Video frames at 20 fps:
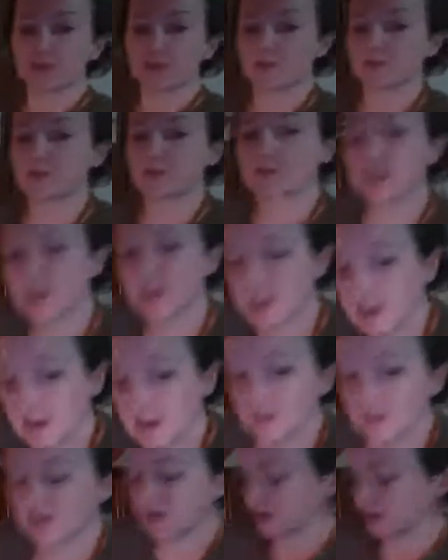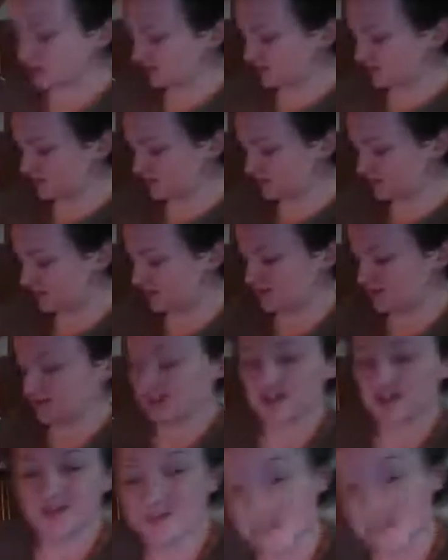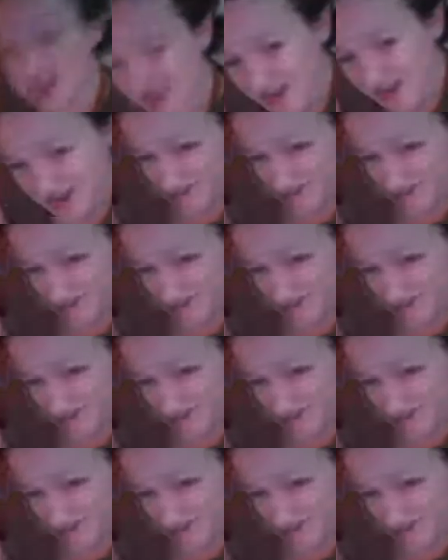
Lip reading: tequila, but I am